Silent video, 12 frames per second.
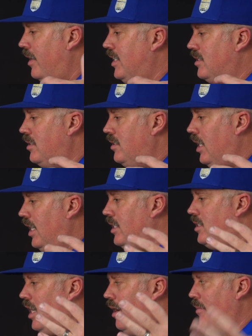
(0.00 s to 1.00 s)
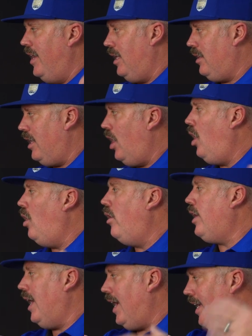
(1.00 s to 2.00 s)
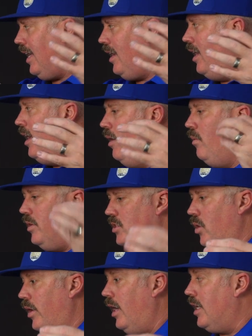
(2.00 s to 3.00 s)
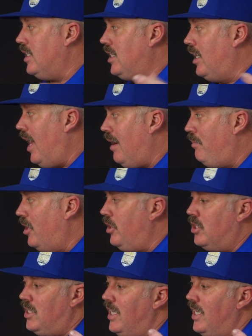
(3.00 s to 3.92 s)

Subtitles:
he's commenting that, oh, okay, I get what's going on. Because a lot of builders